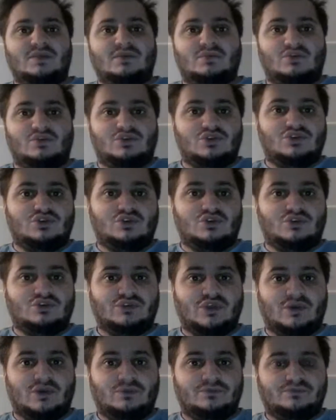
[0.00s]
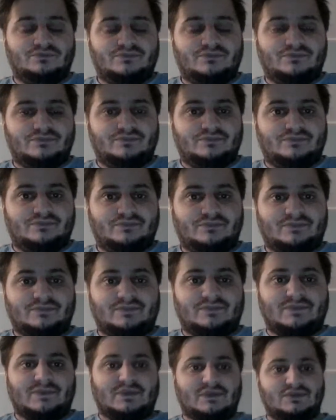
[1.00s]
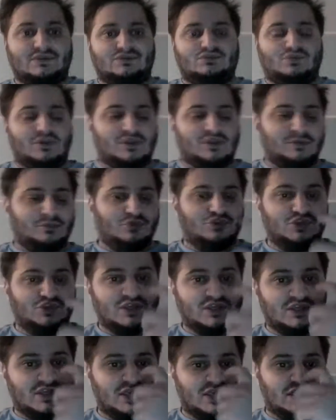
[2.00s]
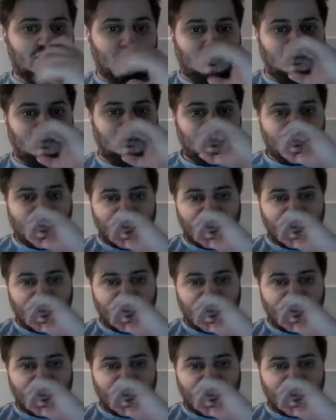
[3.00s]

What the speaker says: What they called now? Where you put your inhaler,